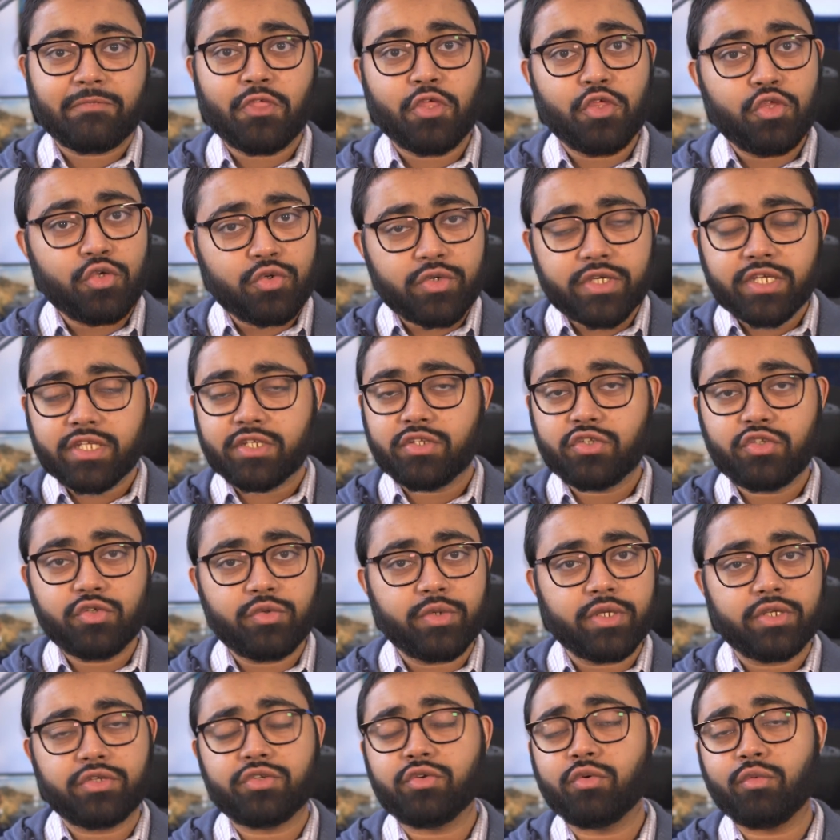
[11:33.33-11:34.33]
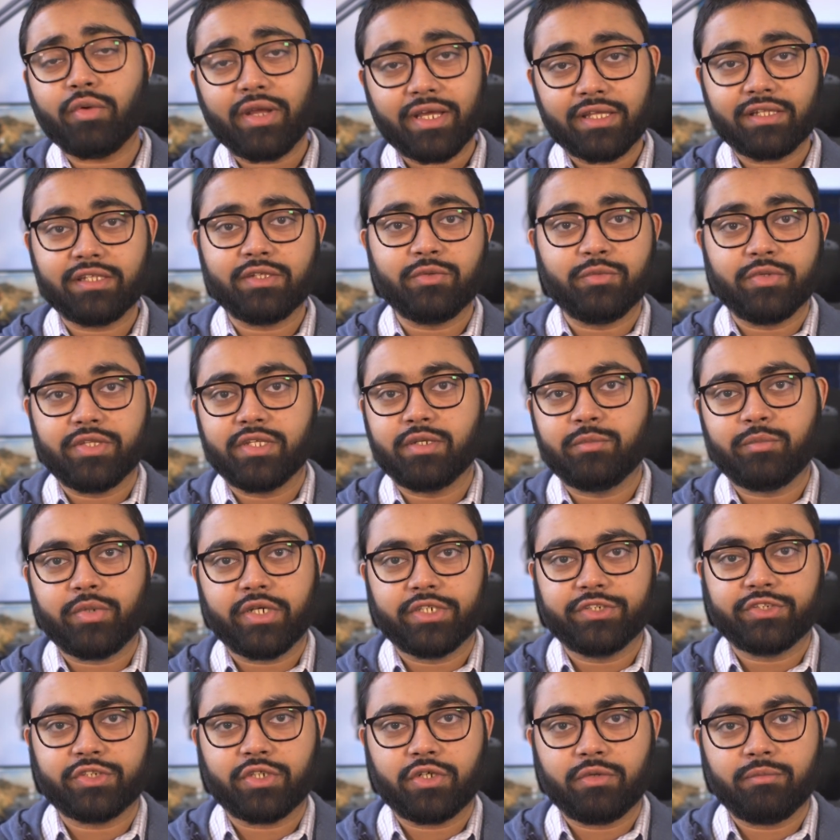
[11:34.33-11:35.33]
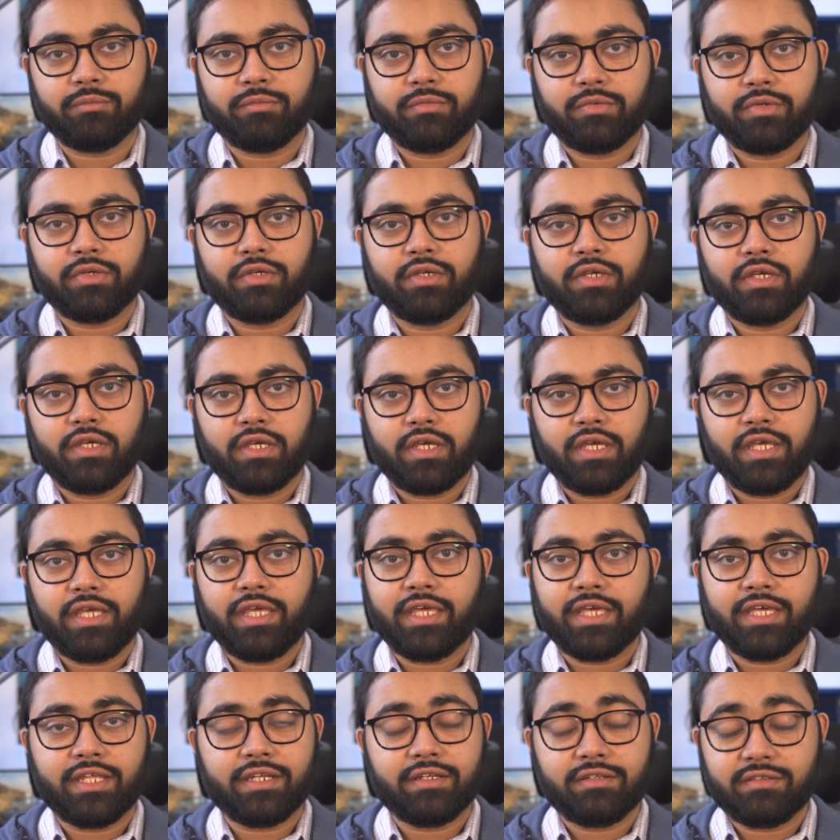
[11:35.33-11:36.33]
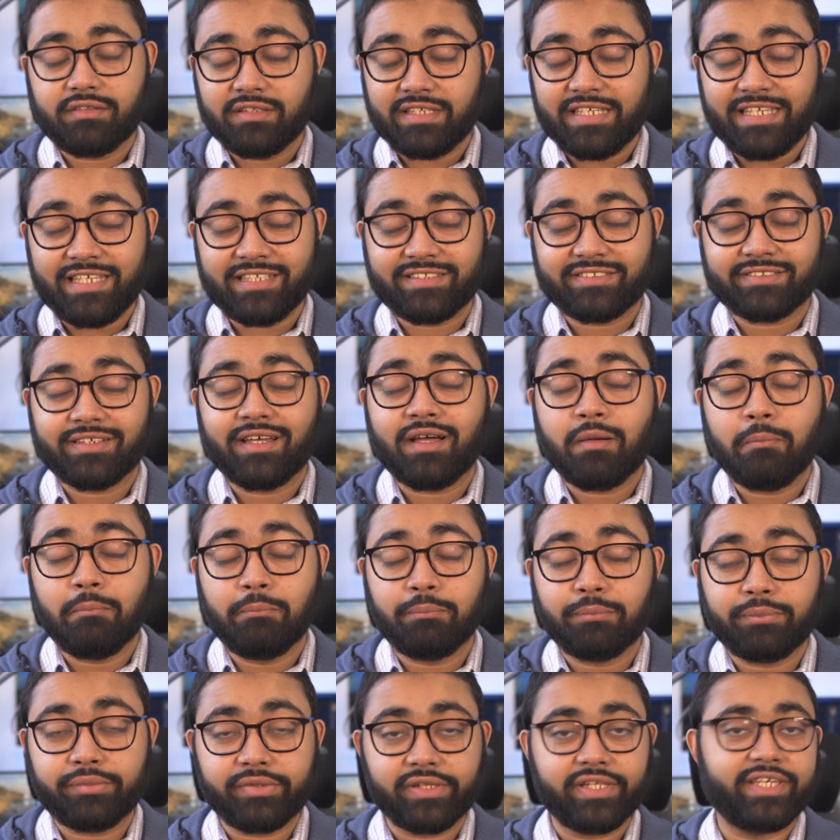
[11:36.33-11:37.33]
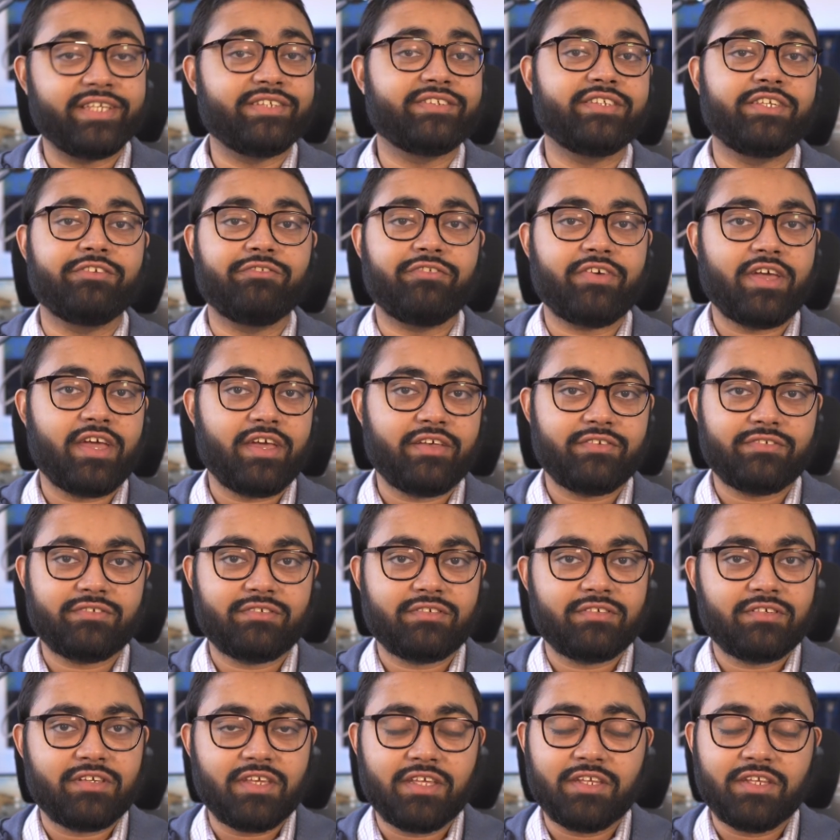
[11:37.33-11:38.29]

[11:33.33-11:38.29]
You can do it directly within PyCharm, and it's blazing fast.